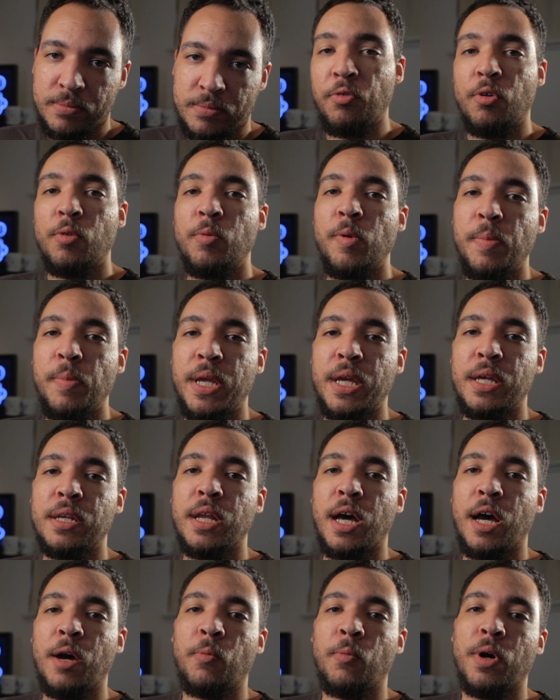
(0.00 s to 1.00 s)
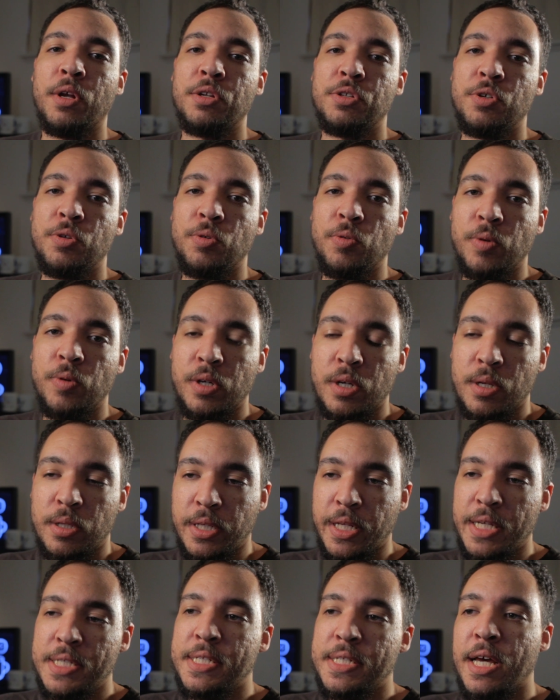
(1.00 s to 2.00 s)
Before we begin, I want to
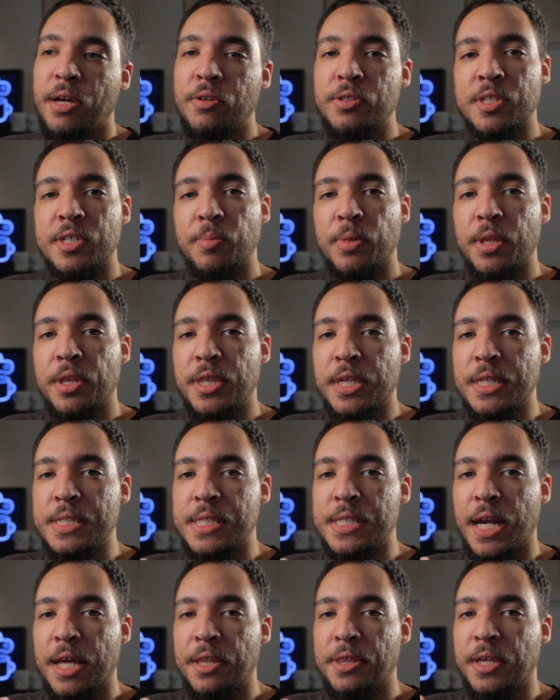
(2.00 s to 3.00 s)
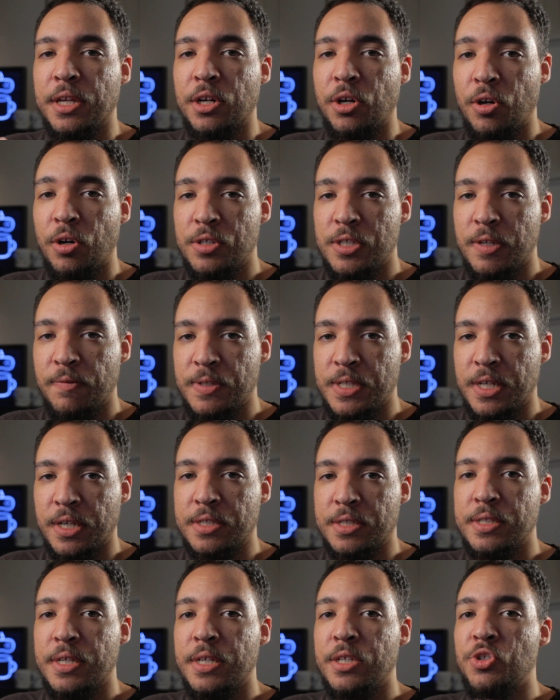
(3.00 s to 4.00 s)
list out some of the things that I think Curse of
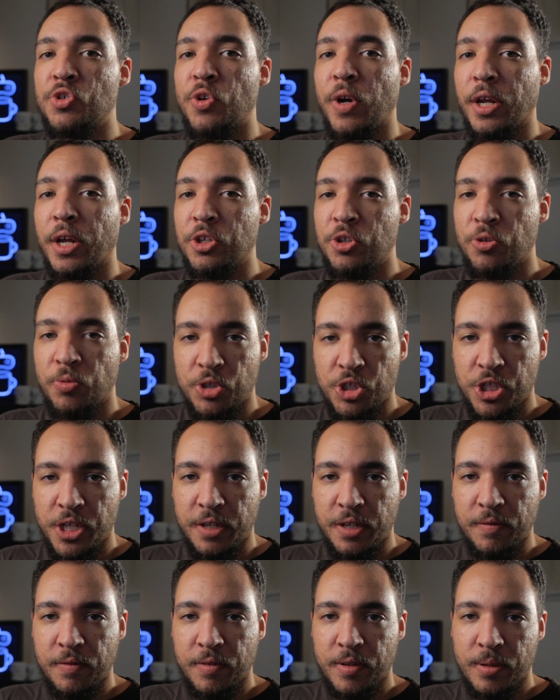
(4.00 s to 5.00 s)
Zixx is trying to achieve.